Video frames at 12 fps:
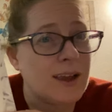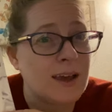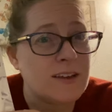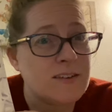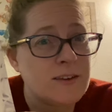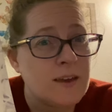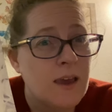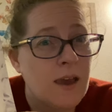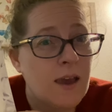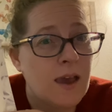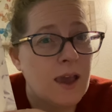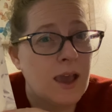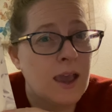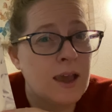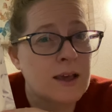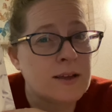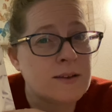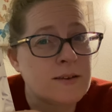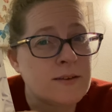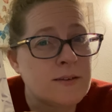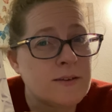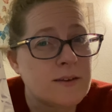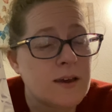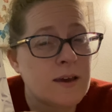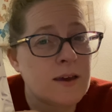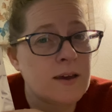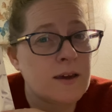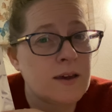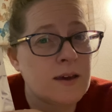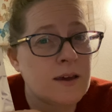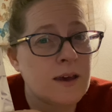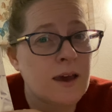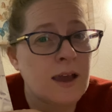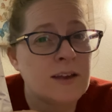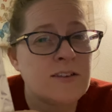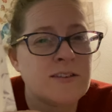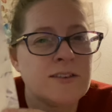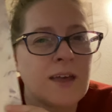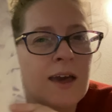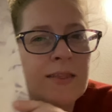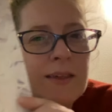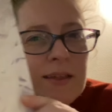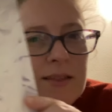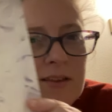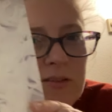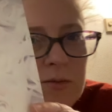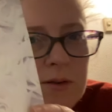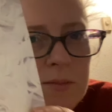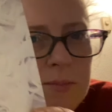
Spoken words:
yet. And I think this would